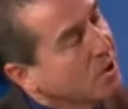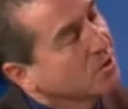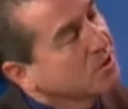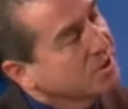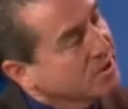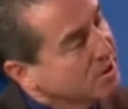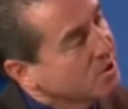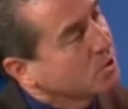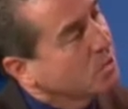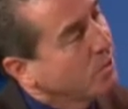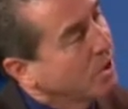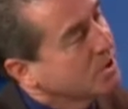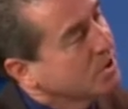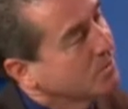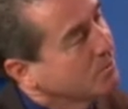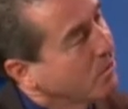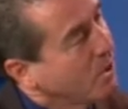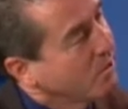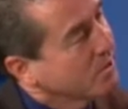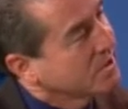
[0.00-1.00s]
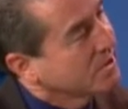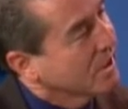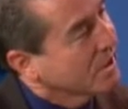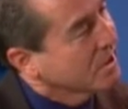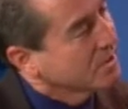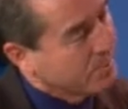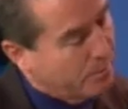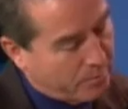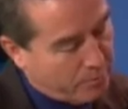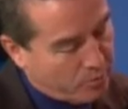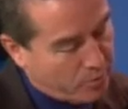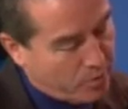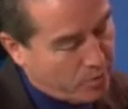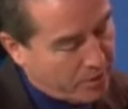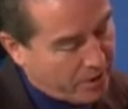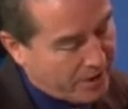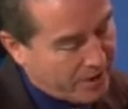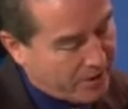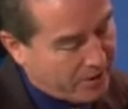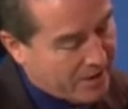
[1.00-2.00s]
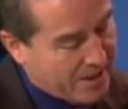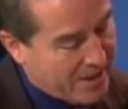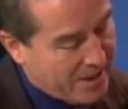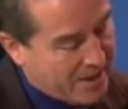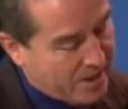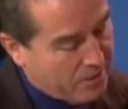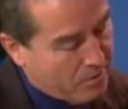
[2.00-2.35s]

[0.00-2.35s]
goes to this question, Paul, we talked a little bit before we went on air.